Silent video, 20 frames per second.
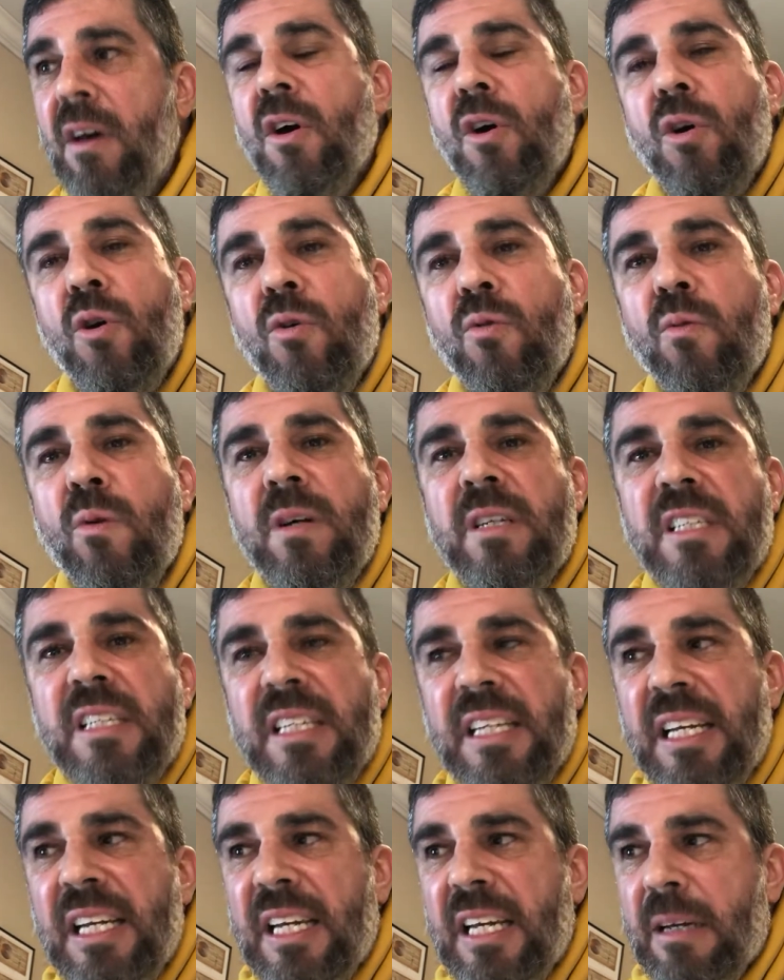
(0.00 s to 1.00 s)
Who
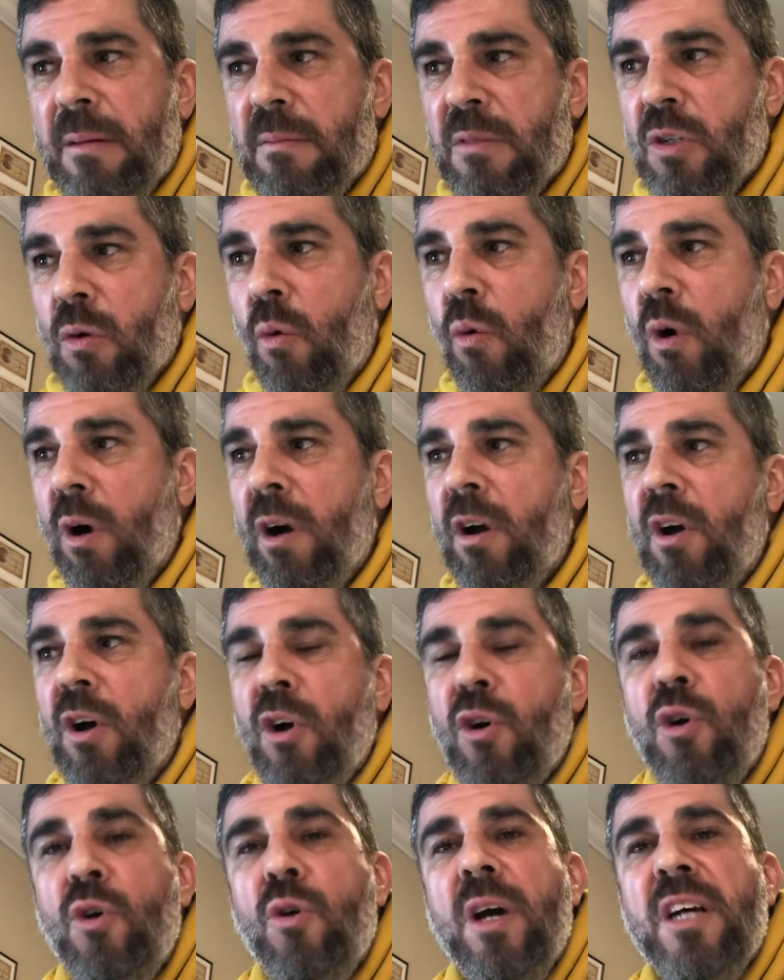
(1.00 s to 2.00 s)
redeems or
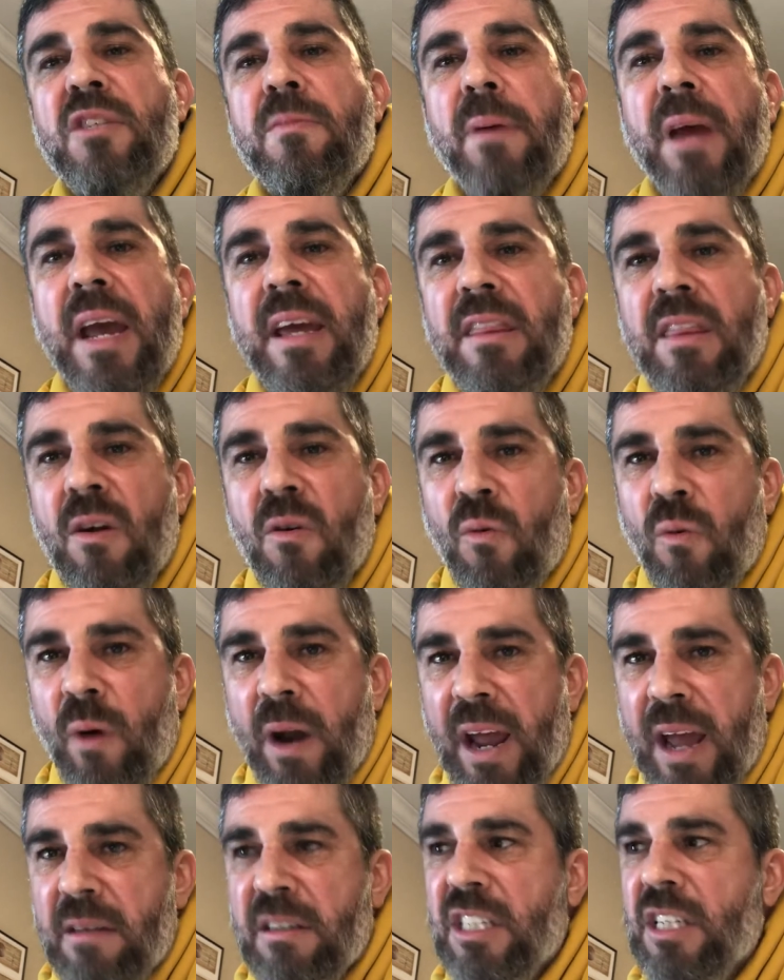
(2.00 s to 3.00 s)
who has paid the
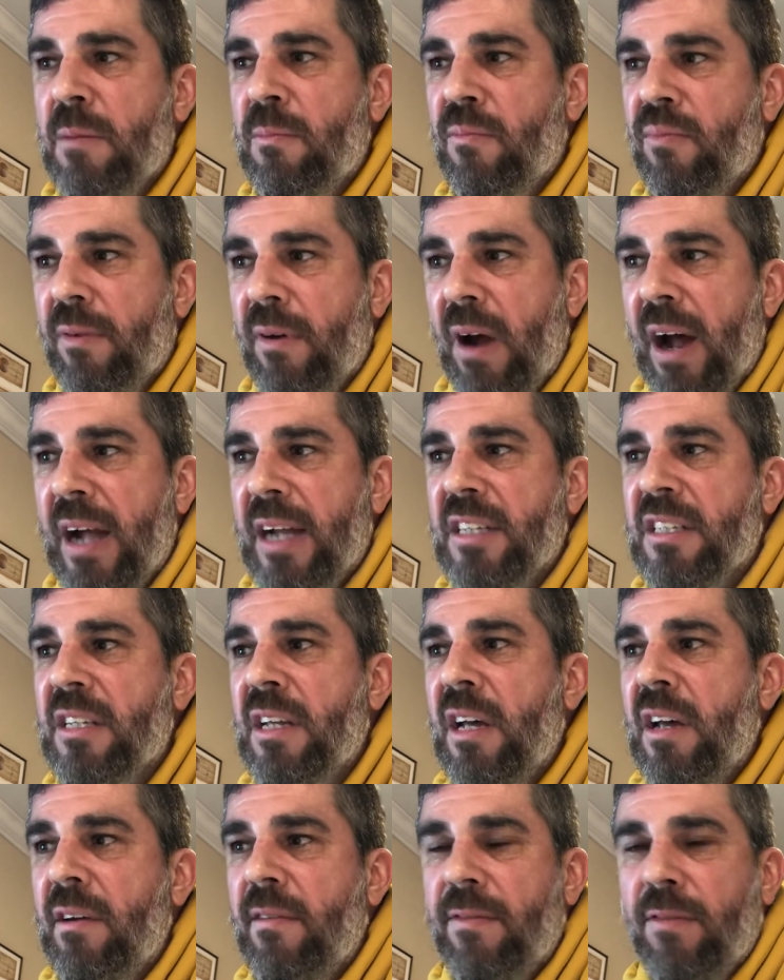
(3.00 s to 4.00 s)
ransom price
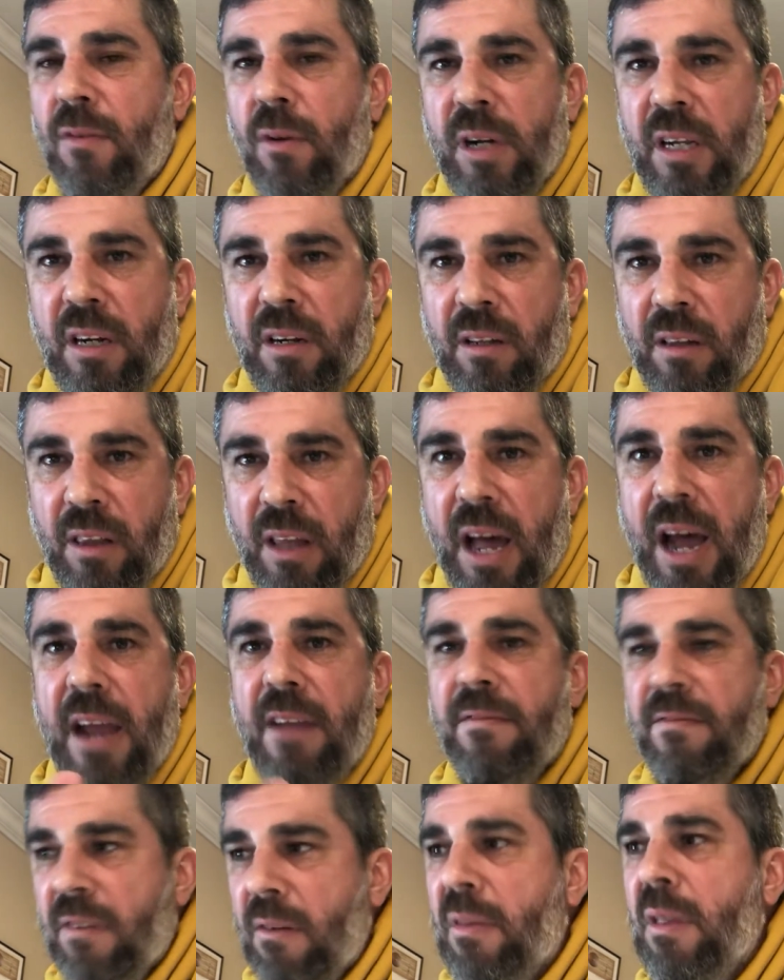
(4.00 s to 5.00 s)
for your
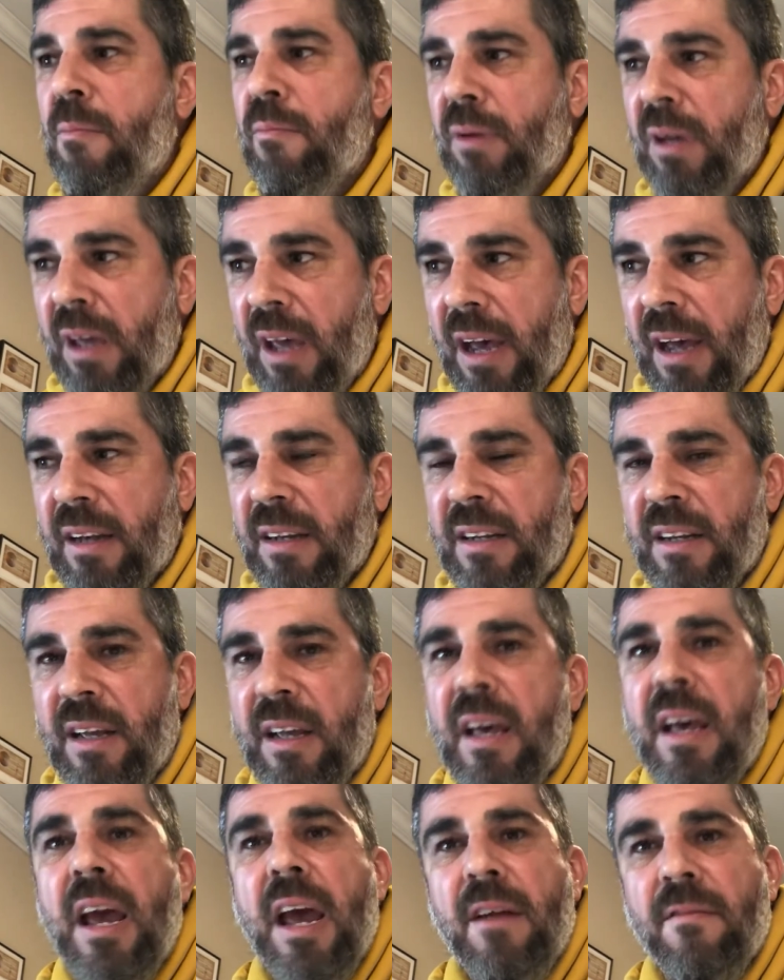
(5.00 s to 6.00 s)
life from the pit
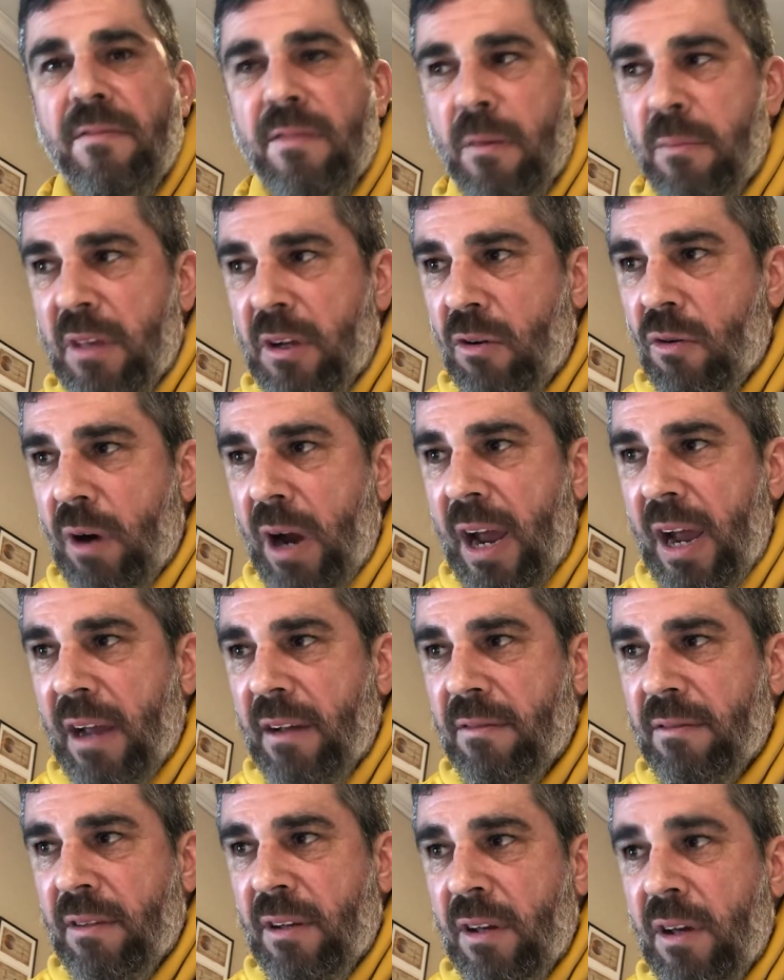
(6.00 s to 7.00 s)
and from the
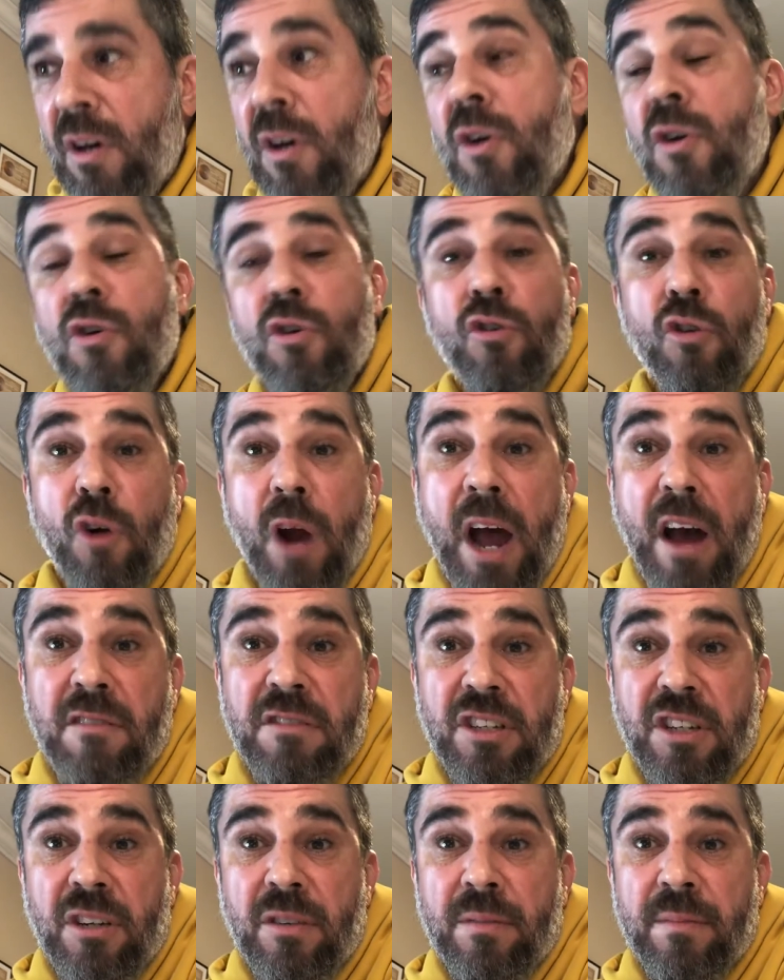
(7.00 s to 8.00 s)
grave? Who
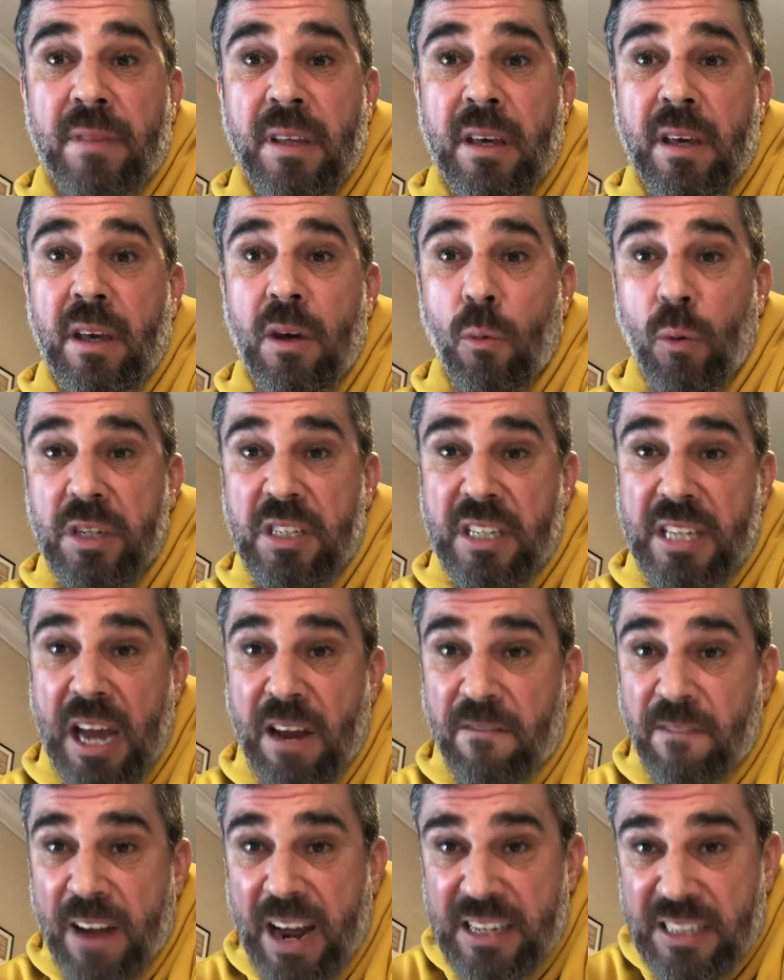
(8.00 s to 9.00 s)
crowns you with
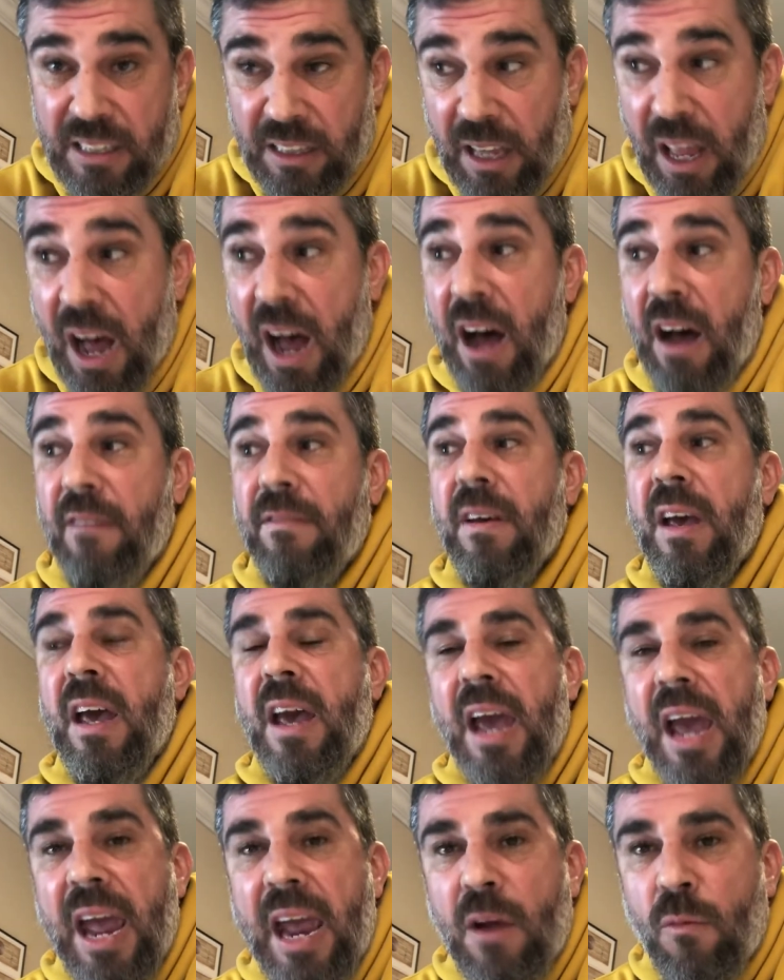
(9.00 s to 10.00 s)
steadfast love,
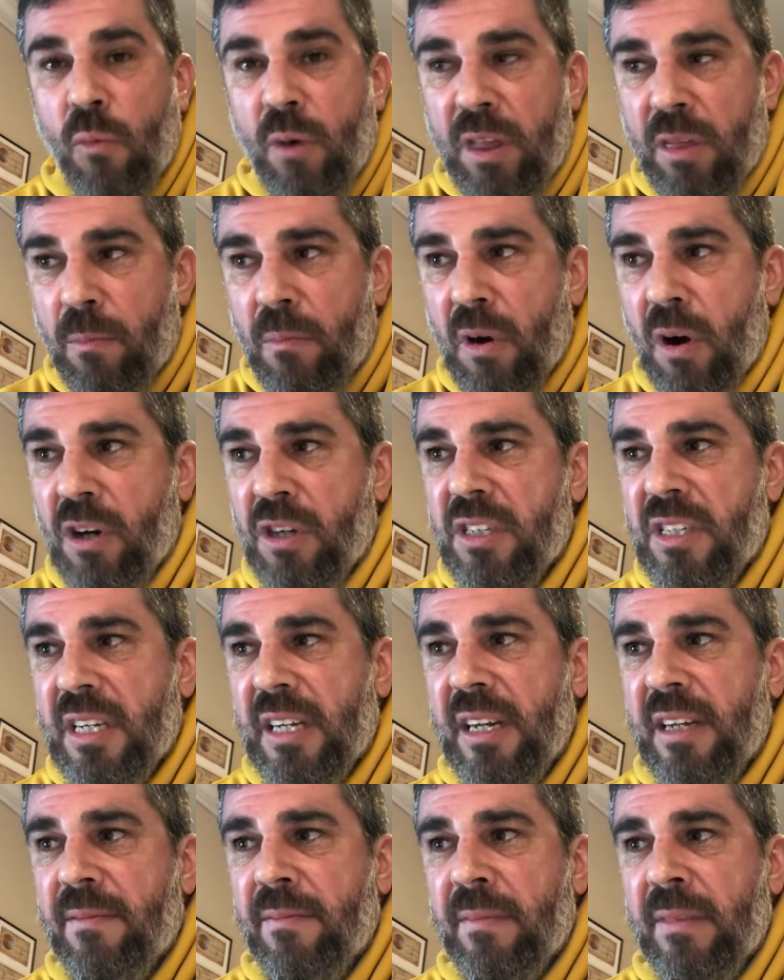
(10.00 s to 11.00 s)
and with
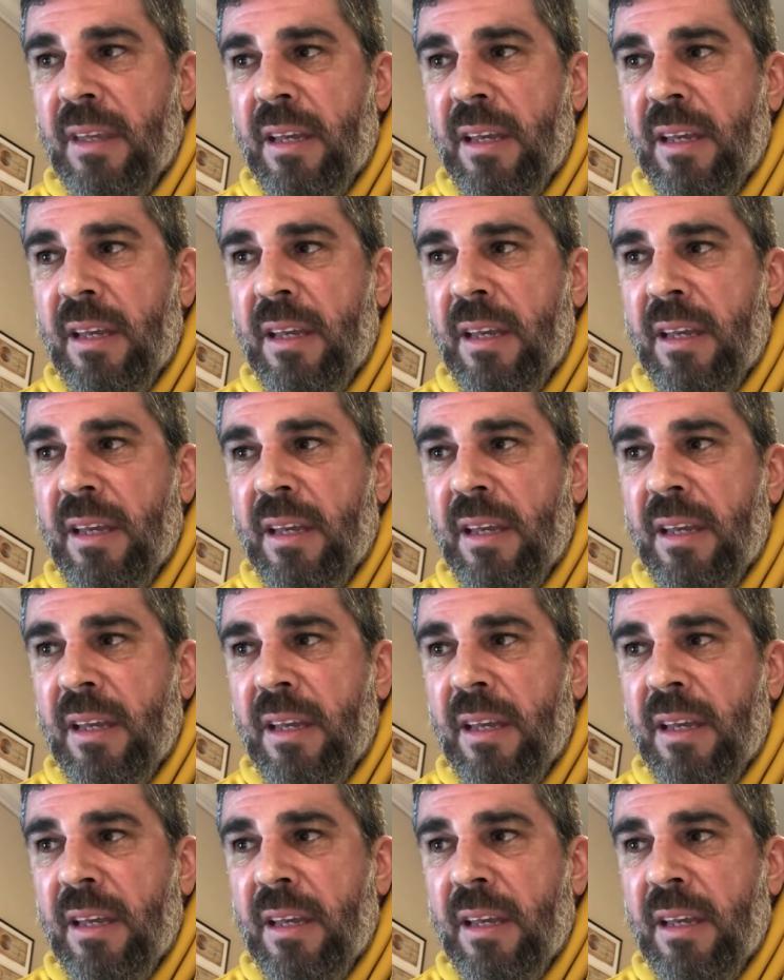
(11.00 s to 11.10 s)
mercy.